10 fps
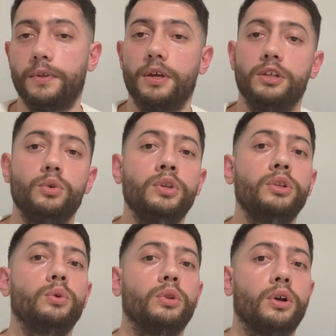You need
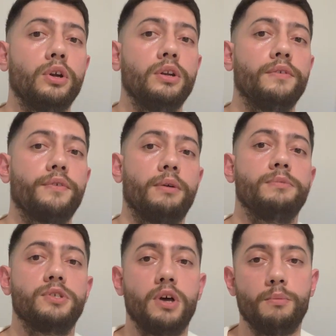to learn from
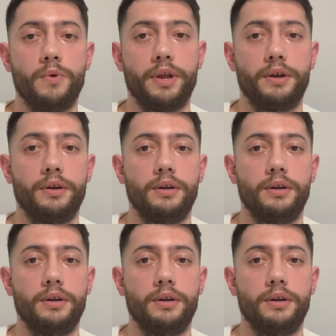somewhere.